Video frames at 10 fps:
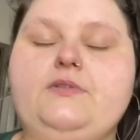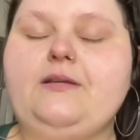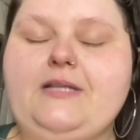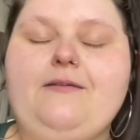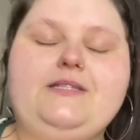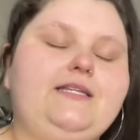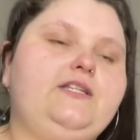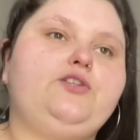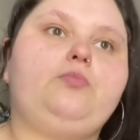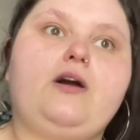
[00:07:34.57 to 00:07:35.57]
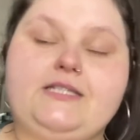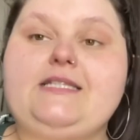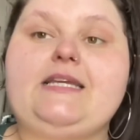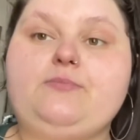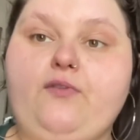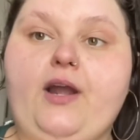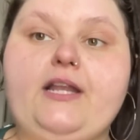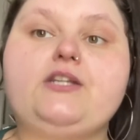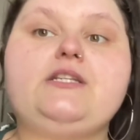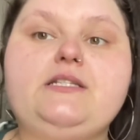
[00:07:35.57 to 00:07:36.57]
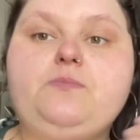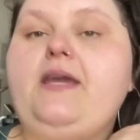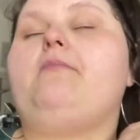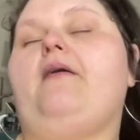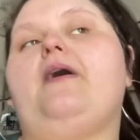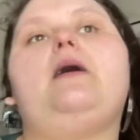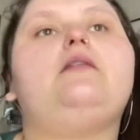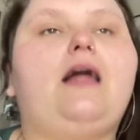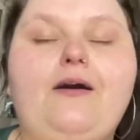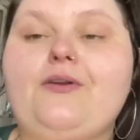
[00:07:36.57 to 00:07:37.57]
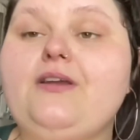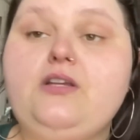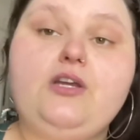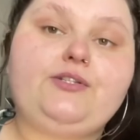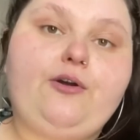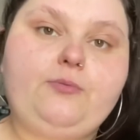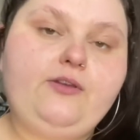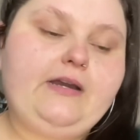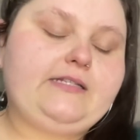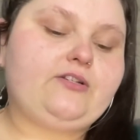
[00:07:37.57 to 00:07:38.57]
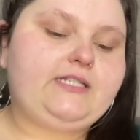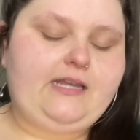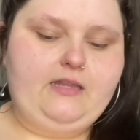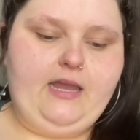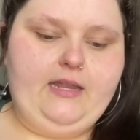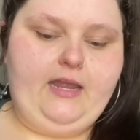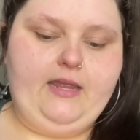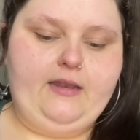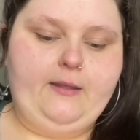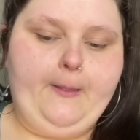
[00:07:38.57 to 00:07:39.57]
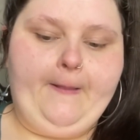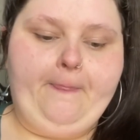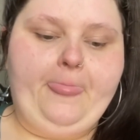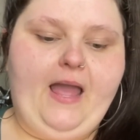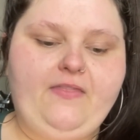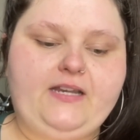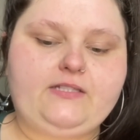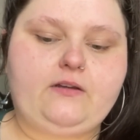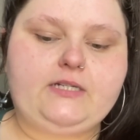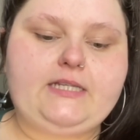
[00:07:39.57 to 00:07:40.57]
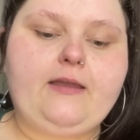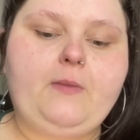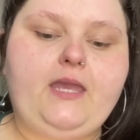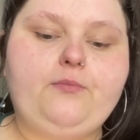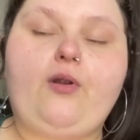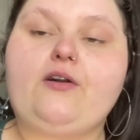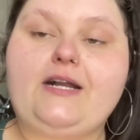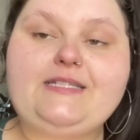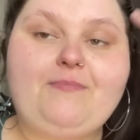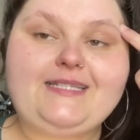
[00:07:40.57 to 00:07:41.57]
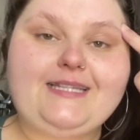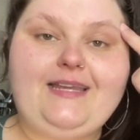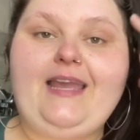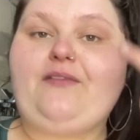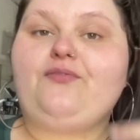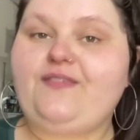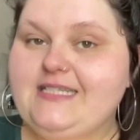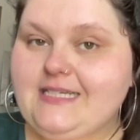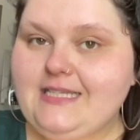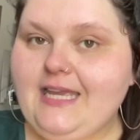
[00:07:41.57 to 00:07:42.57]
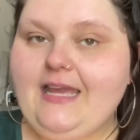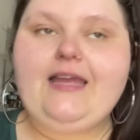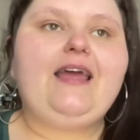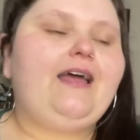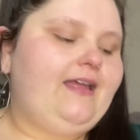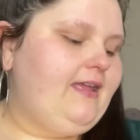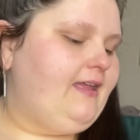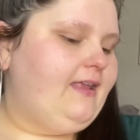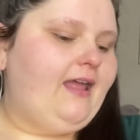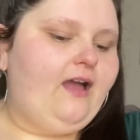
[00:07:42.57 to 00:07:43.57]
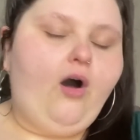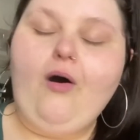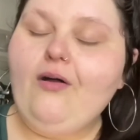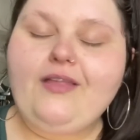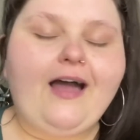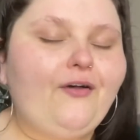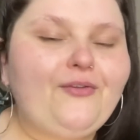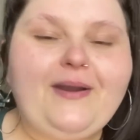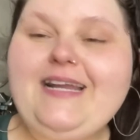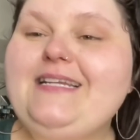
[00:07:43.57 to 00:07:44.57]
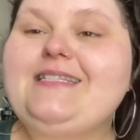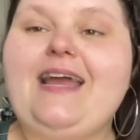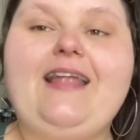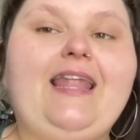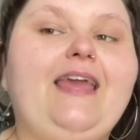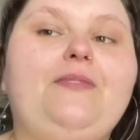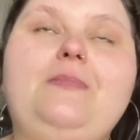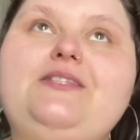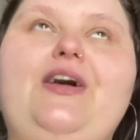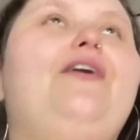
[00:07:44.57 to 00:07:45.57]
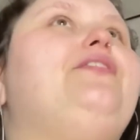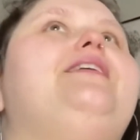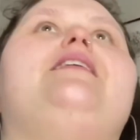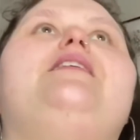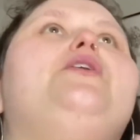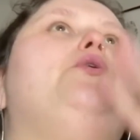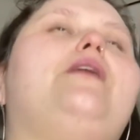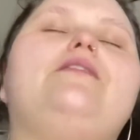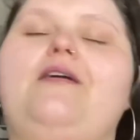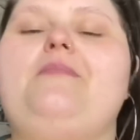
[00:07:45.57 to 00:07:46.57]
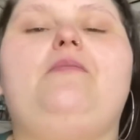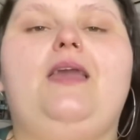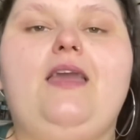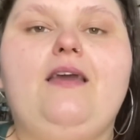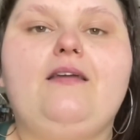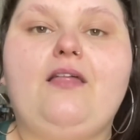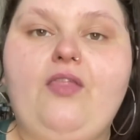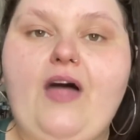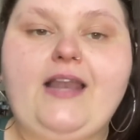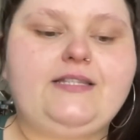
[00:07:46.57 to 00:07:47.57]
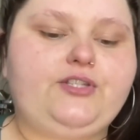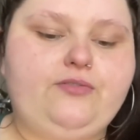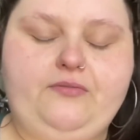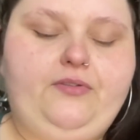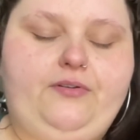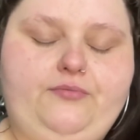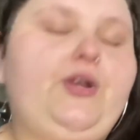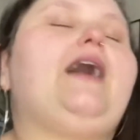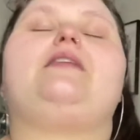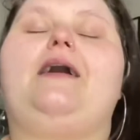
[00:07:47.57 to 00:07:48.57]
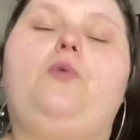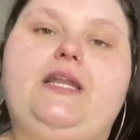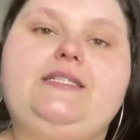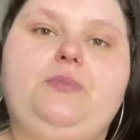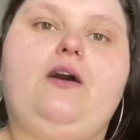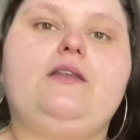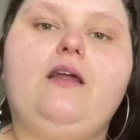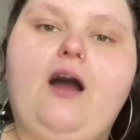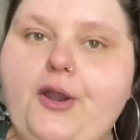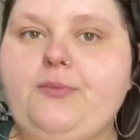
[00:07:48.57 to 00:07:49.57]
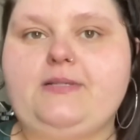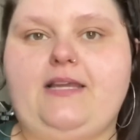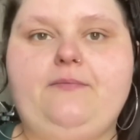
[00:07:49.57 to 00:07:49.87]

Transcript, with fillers: sometimes I need to process things before I can actually speak about them out loud. So I hope that you guys understand that. And I think as long as I am making progress mentally and physically in all the health ways and like the mental health and whatever it may be, that is the, the track that I'm wanting to be on 100%.